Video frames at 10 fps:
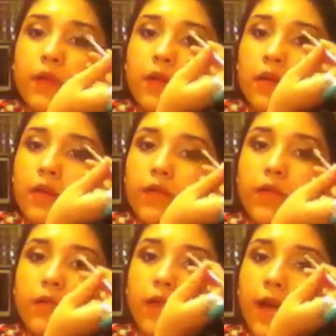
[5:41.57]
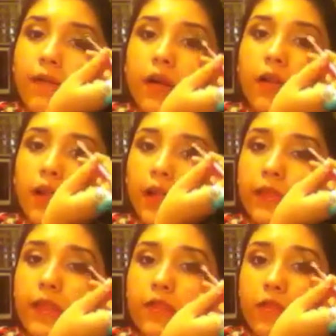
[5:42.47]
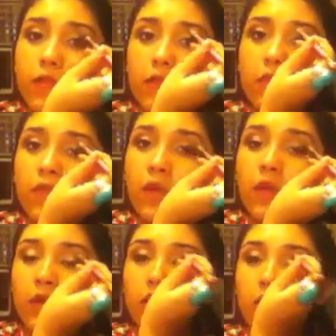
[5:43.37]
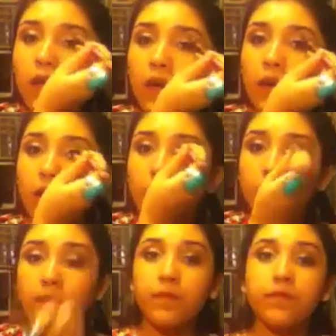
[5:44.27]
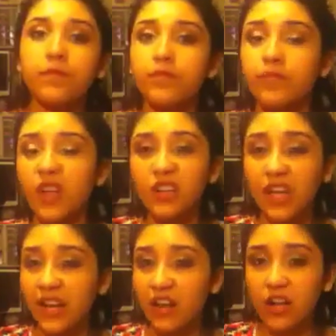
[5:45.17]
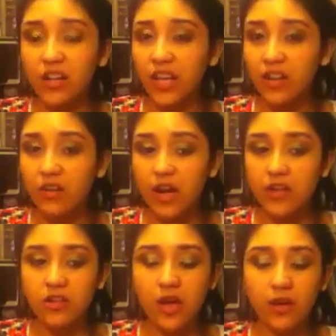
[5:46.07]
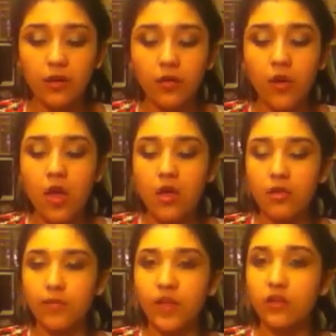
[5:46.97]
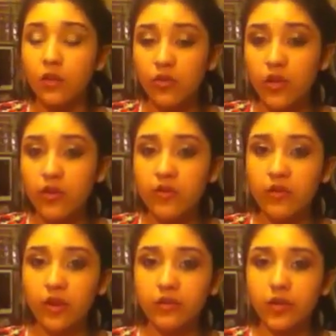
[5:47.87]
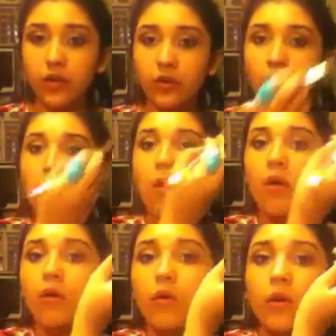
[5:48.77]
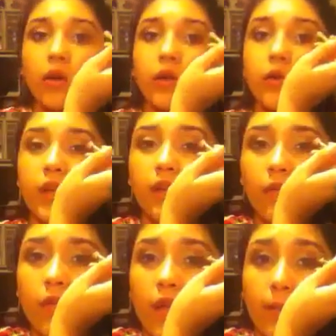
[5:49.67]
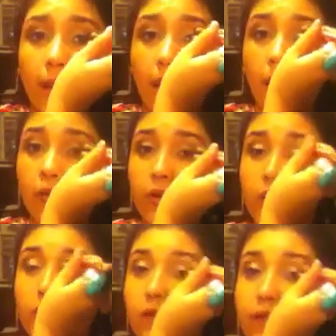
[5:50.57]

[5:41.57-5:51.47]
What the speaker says: if you don't have a color like this, just use a lighter eyeshadow, something close to your skin tone, or you can use a powder if you